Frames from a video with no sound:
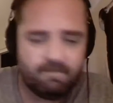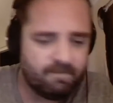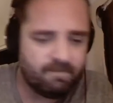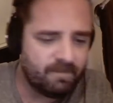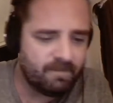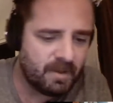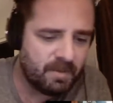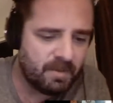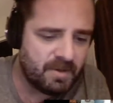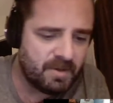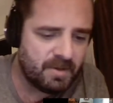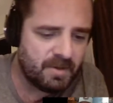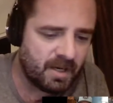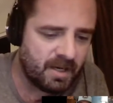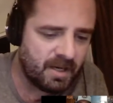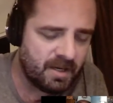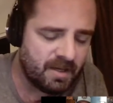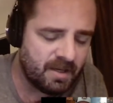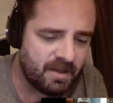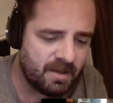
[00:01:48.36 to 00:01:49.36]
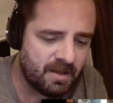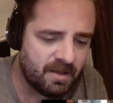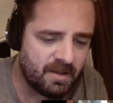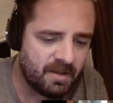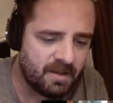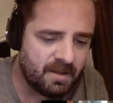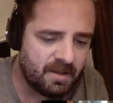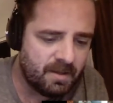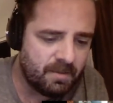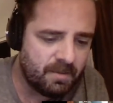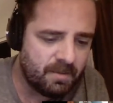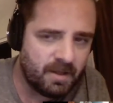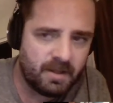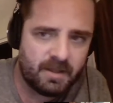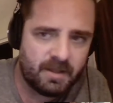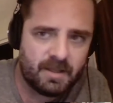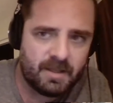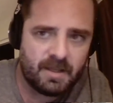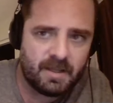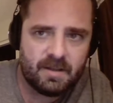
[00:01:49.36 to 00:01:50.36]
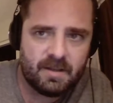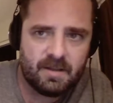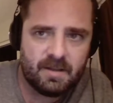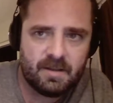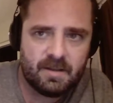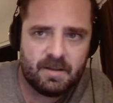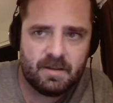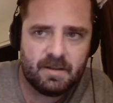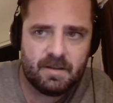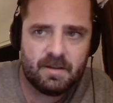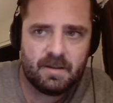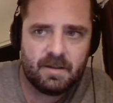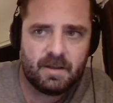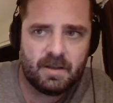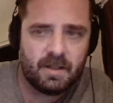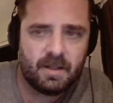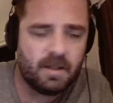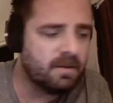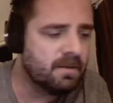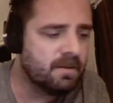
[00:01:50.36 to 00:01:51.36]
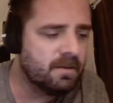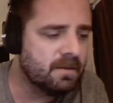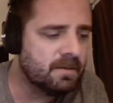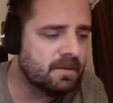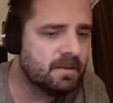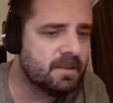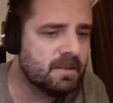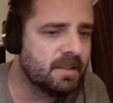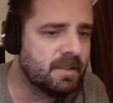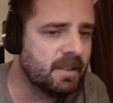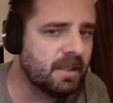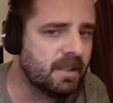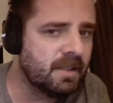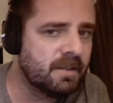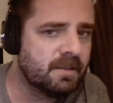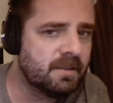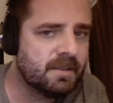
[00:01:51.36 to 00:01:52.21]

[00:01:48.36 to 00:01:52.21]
Let me try. Let me look that. Hello? Hello?